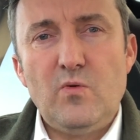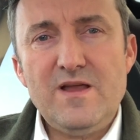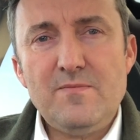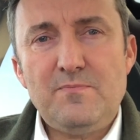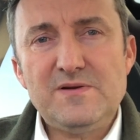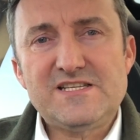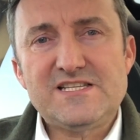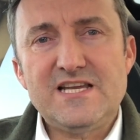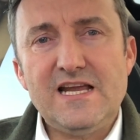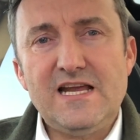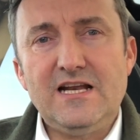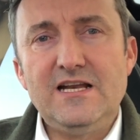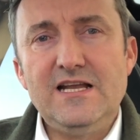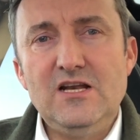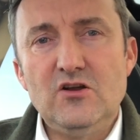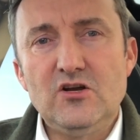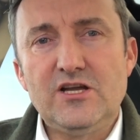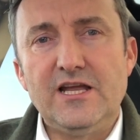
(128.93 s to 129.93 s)
We are
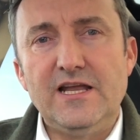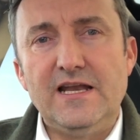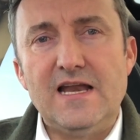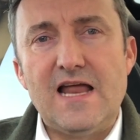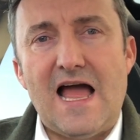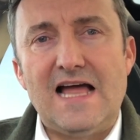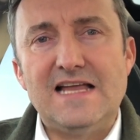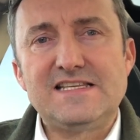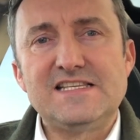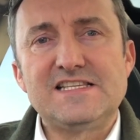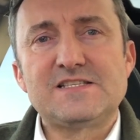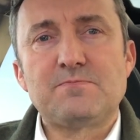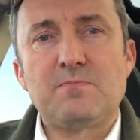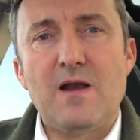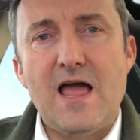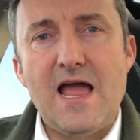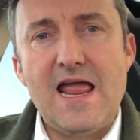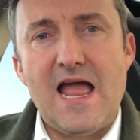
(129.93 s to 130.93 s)
particularly looking at
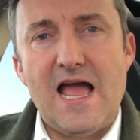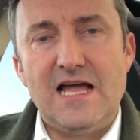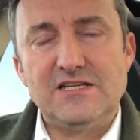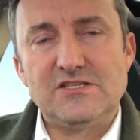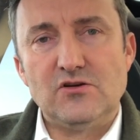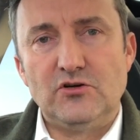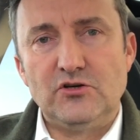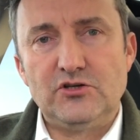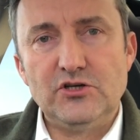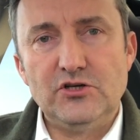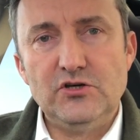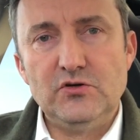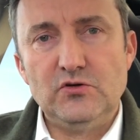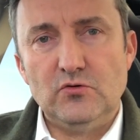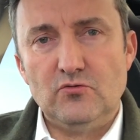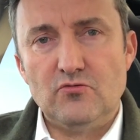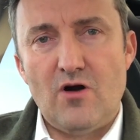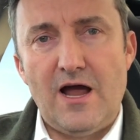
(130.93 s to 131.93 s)
display ads on
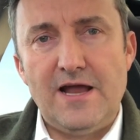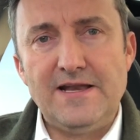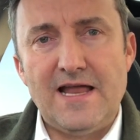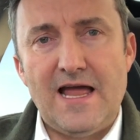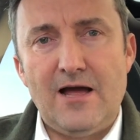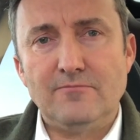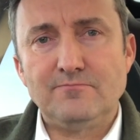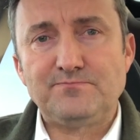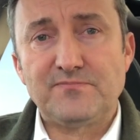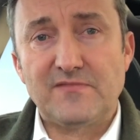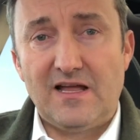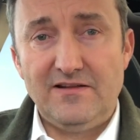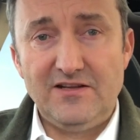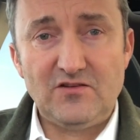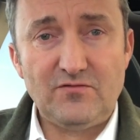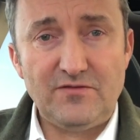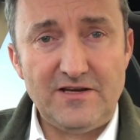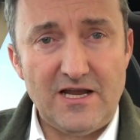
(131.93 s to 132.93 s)
Google right now,
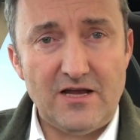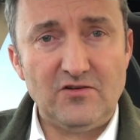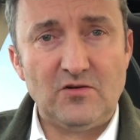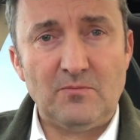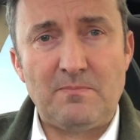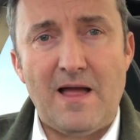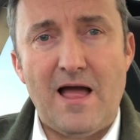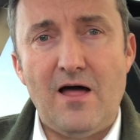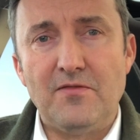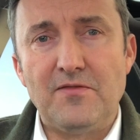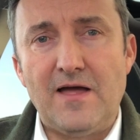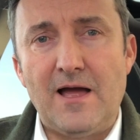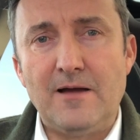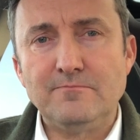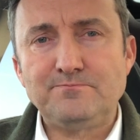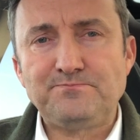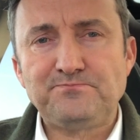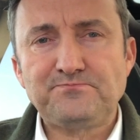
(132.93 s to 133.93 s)
and this video is about
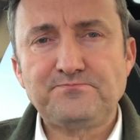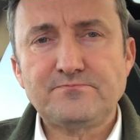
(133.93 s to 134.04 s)
that.